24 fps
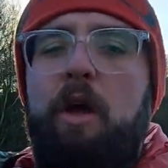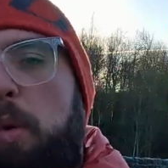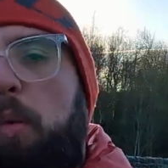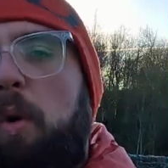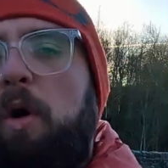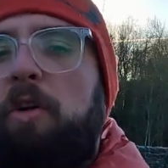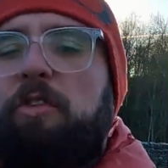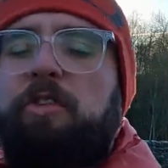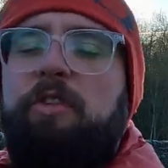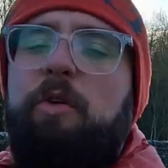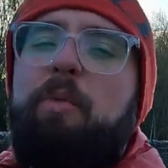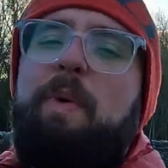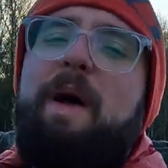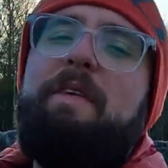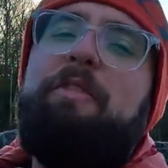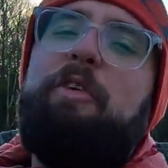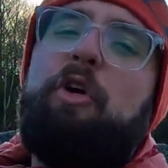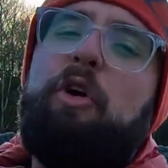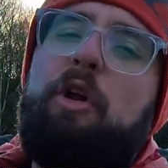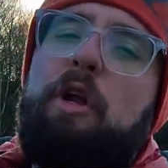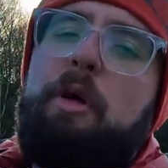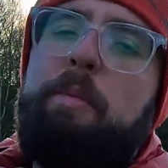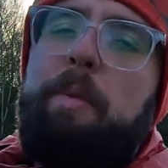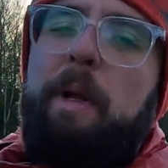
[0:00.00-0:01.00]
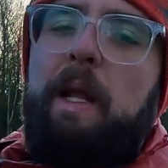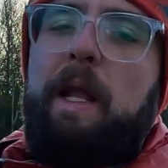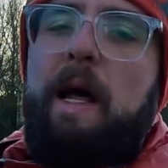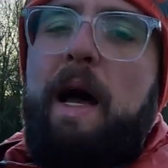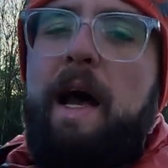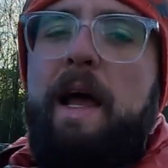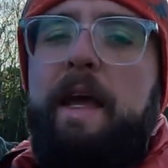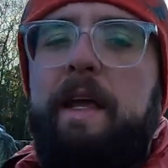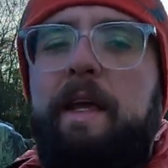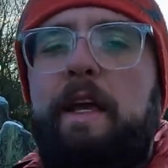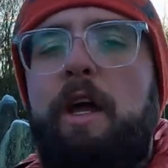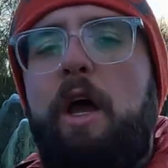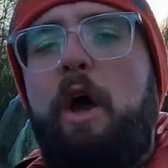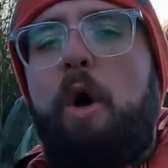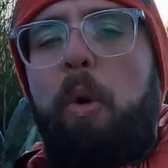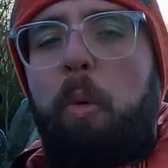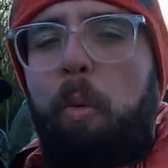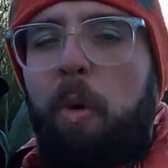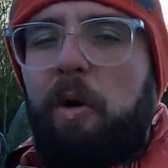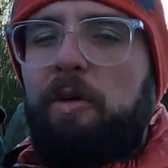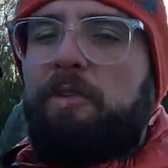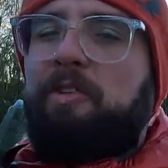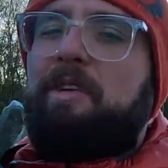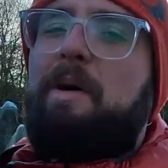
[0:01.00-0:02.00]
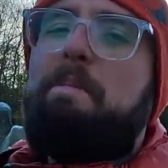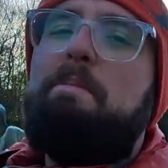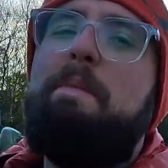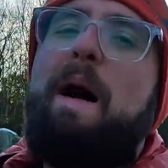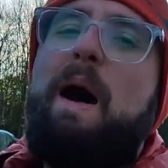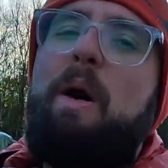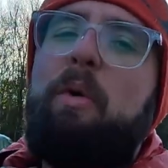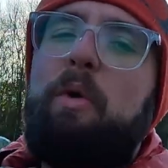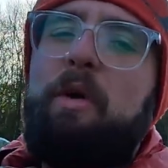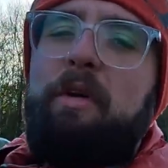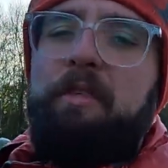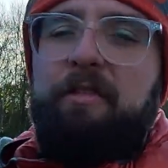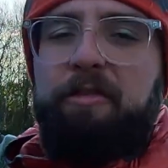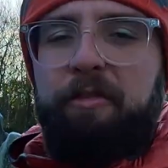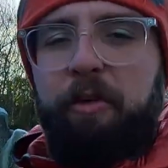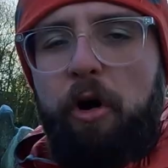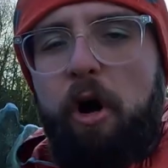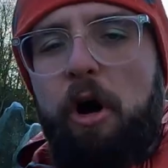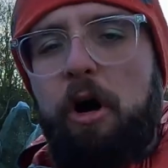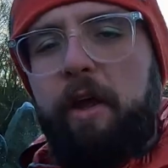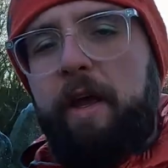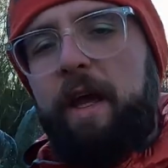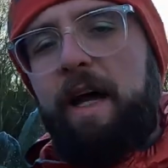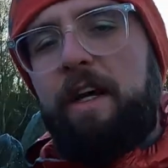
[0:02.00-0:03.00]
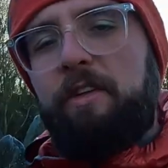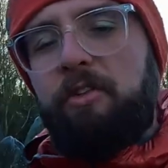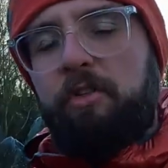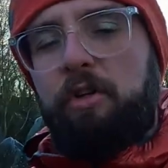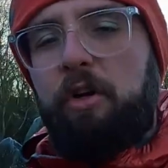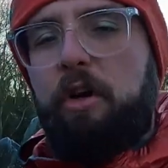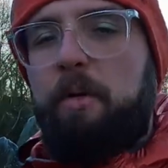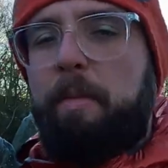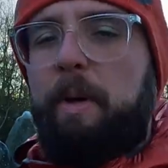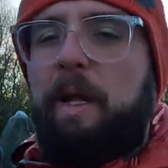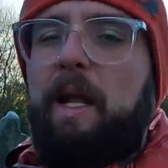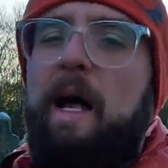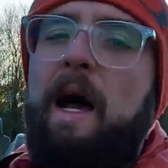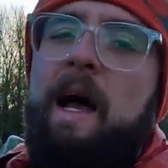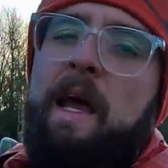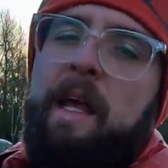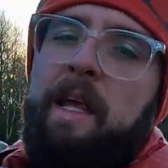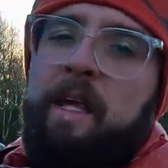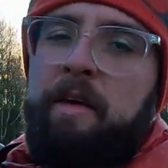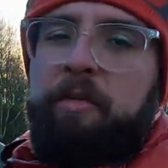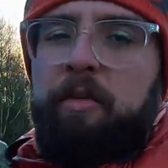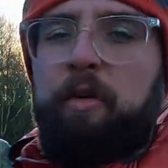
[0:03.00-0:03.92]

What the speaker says: what's the weather going to be like, what's the mountain forecast going to be like